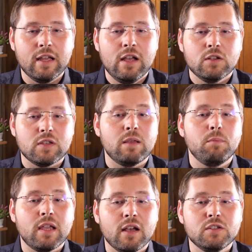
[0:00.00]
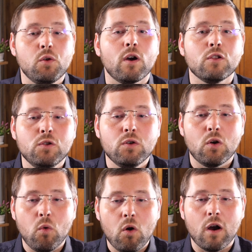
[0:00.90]
So then, because you are
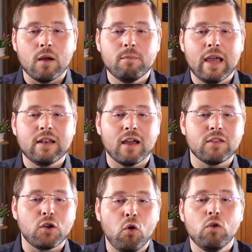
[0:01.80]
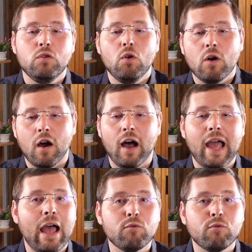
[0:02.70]
lukewarm and neither cold nor hot, I will